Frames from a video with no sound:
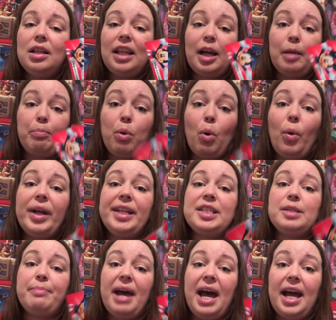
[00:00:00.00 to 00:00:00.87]
like
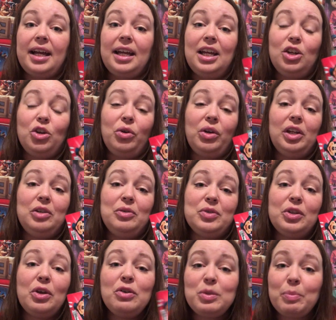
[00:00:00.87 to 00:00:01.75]
points back, and you can
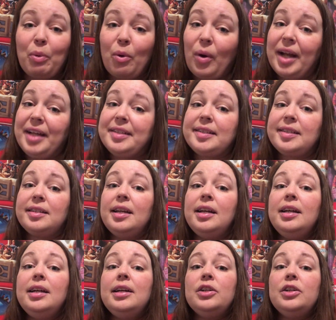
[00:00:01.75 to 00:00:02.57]
use those points